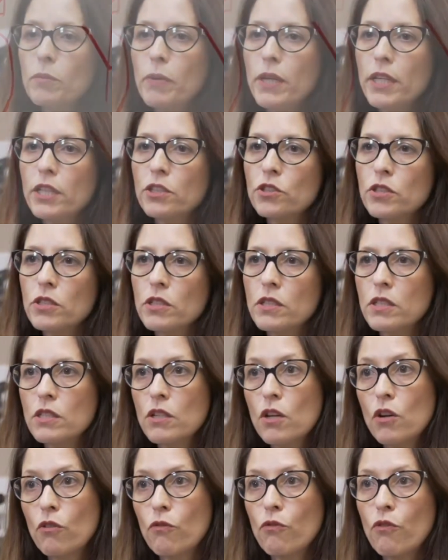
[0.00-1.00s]
the
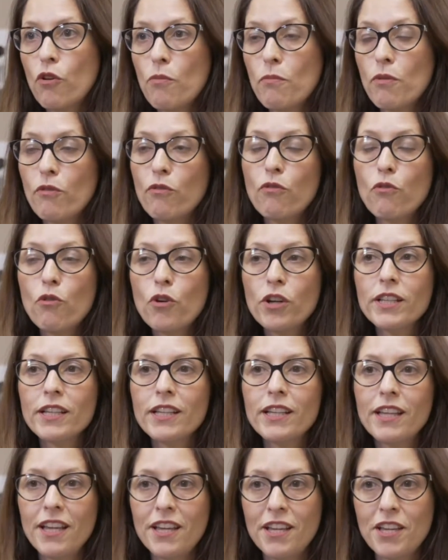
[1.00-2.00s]
patients from before
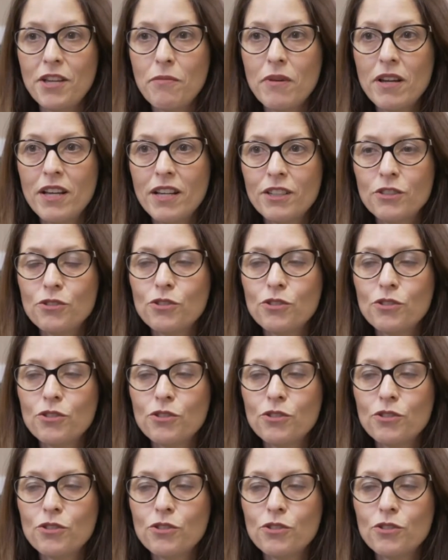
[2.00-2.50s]
they came,